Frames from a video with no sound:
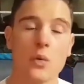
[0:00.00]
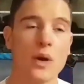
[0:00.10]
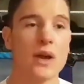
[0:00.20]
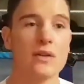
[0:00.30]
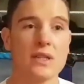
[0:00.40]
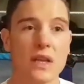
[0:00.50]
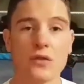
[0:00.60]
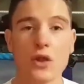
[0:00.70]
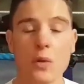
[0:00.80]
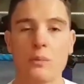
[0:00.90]
Whereas
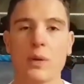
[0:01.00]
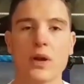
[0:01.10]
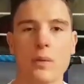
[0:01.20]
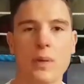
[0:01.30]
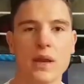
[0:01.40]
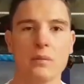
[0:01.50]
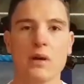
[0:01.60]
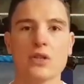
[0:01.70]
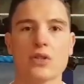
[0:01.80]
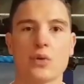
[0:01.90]
if you don't build up any
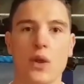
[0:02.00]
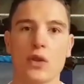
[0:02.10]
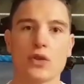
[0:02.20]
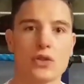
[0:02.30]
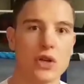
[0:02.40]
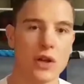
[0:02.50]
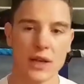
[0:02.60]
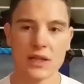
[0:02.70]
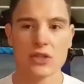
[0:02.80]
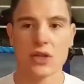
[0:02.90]
muscle and you just
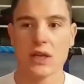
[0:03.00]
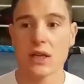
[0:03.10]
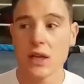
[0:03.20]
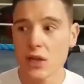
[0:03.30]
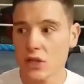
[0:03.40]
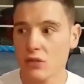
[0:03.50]
like literally